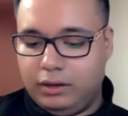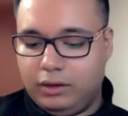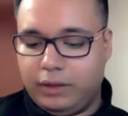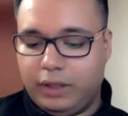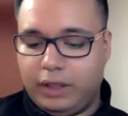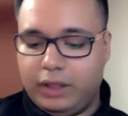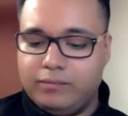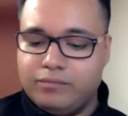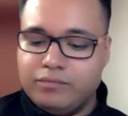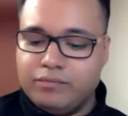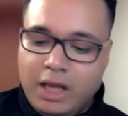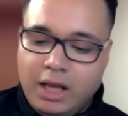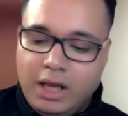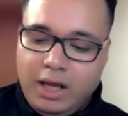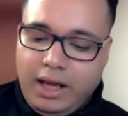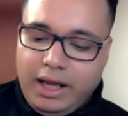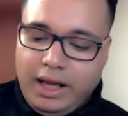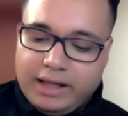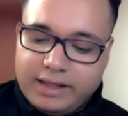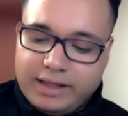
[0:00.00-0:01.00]
Okay,
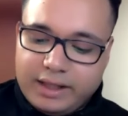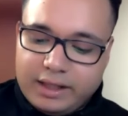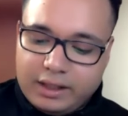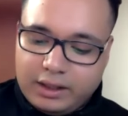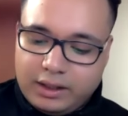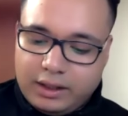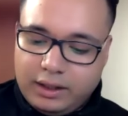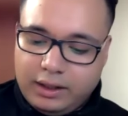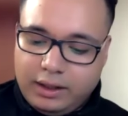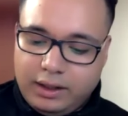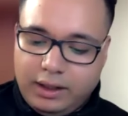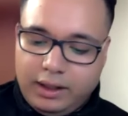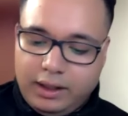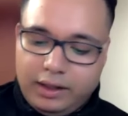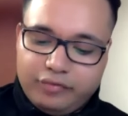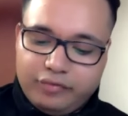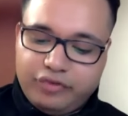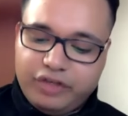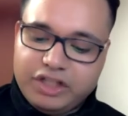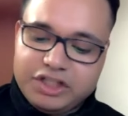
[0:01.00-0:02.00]
and then
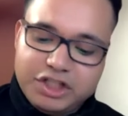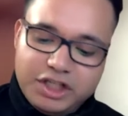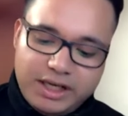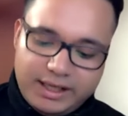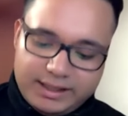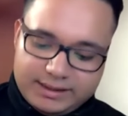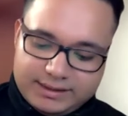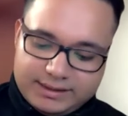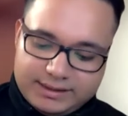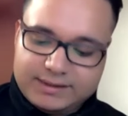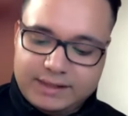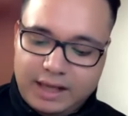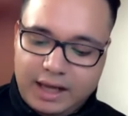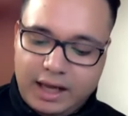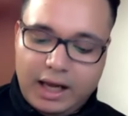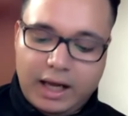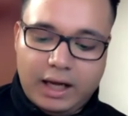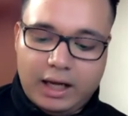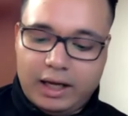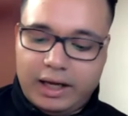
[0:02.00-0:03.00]
VGS,
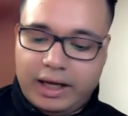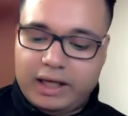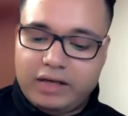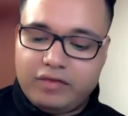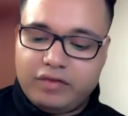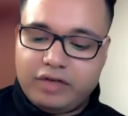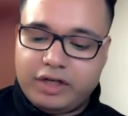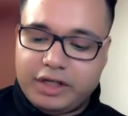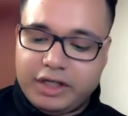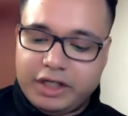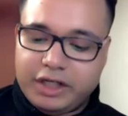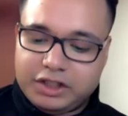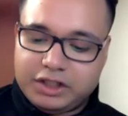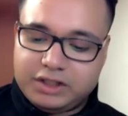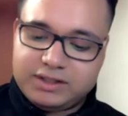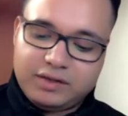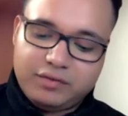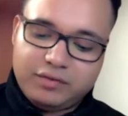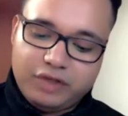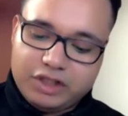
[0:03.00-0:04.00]
any
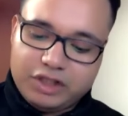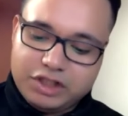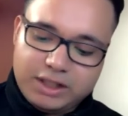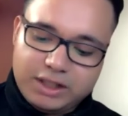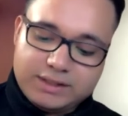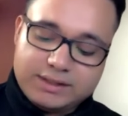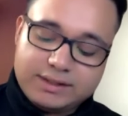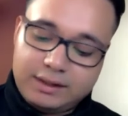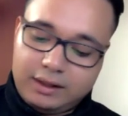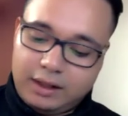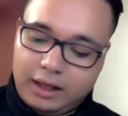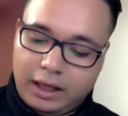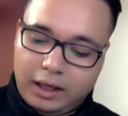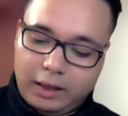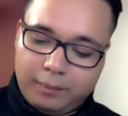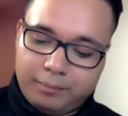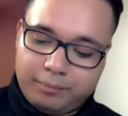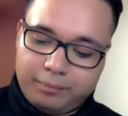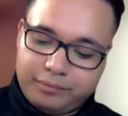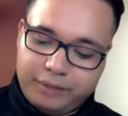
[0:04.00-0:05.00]
variations in VGS,
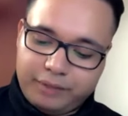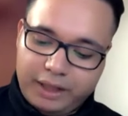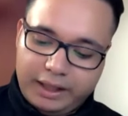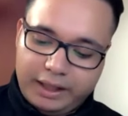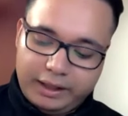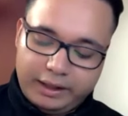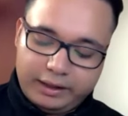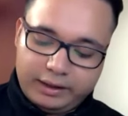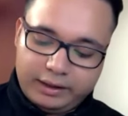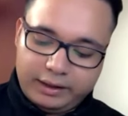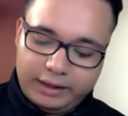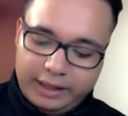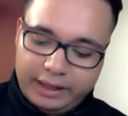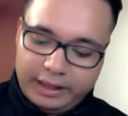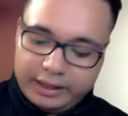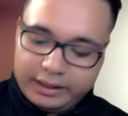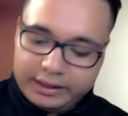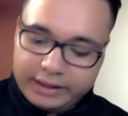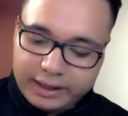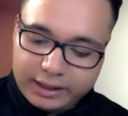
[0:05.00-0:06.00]

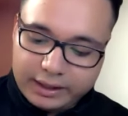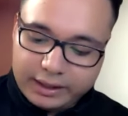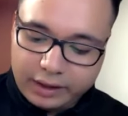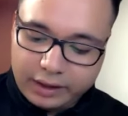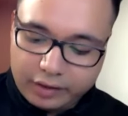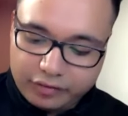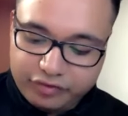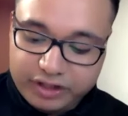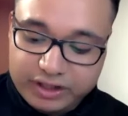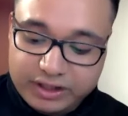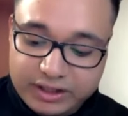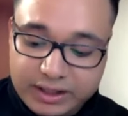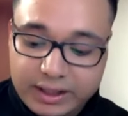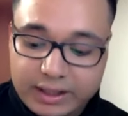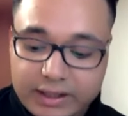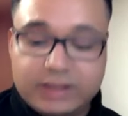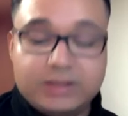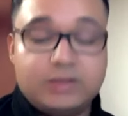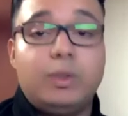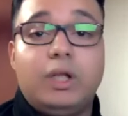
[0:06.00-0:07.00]
and then a
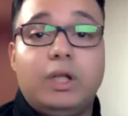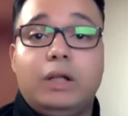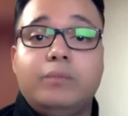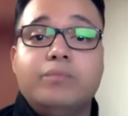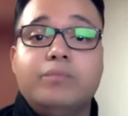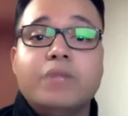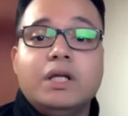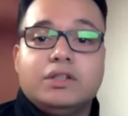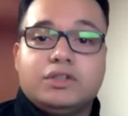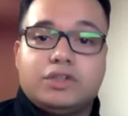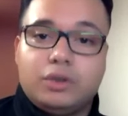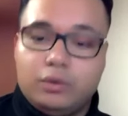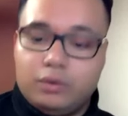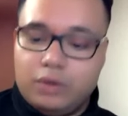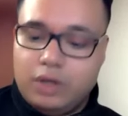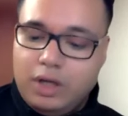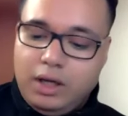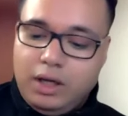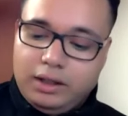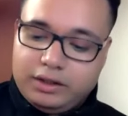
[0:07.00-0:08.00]
VTN as well.
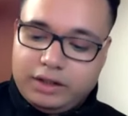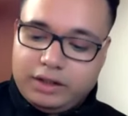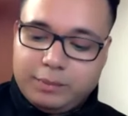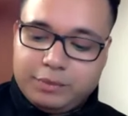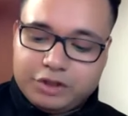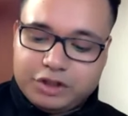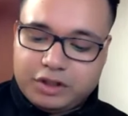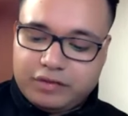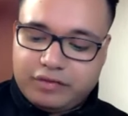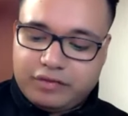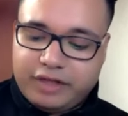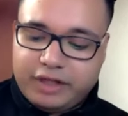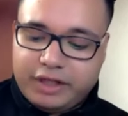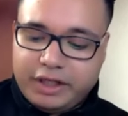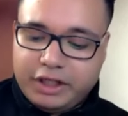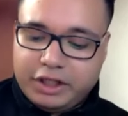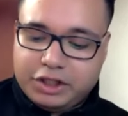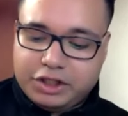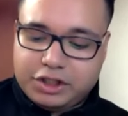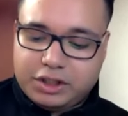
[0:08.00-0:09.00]
So temperature
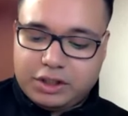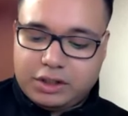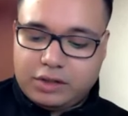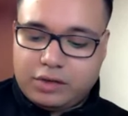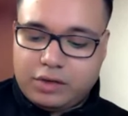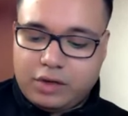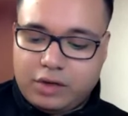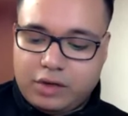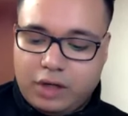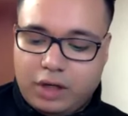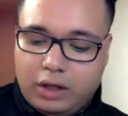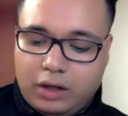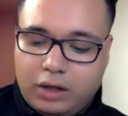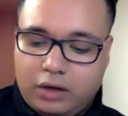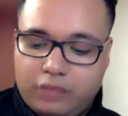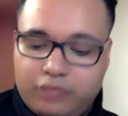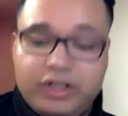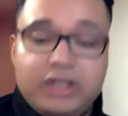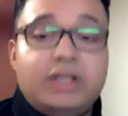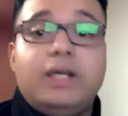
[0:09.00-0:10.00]
variation
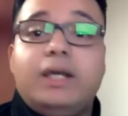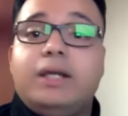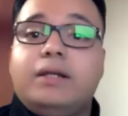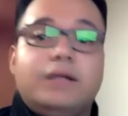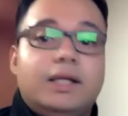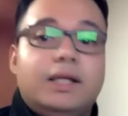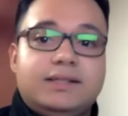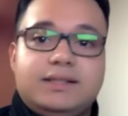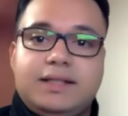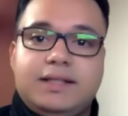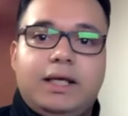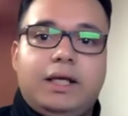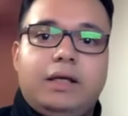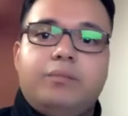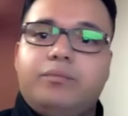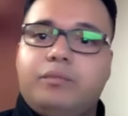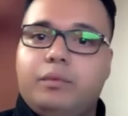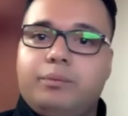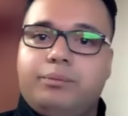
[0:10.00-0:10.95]
on VTN, let's say,